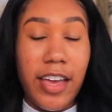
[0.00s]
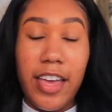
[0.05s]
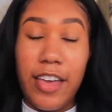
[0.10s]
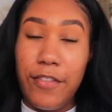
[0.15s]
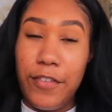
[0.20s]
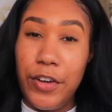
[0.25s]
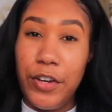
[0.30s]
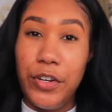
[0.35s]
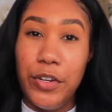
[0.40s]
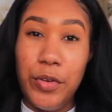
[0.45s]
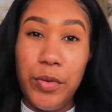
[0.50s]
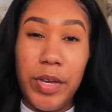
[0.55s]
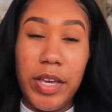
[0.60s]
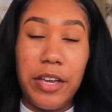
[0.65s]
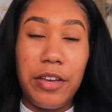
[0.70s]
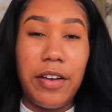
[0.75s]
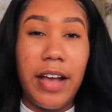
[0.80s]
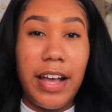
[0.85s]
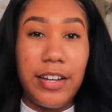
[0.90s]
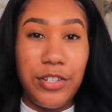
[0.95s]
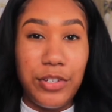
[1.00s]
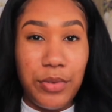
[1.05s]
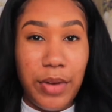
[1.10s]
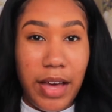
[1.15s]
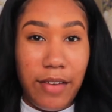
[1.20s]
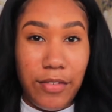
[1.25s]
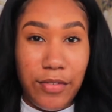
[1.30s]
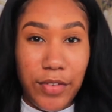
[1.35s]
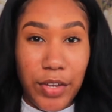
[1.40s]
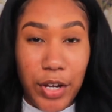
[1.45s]
If you're new here, I do
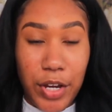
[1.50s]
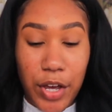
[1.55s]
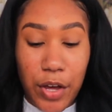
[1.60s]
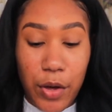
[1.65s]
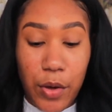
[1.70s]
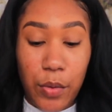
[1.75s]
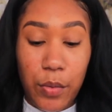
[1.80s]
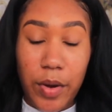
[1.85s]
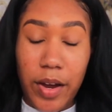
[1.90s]
have a video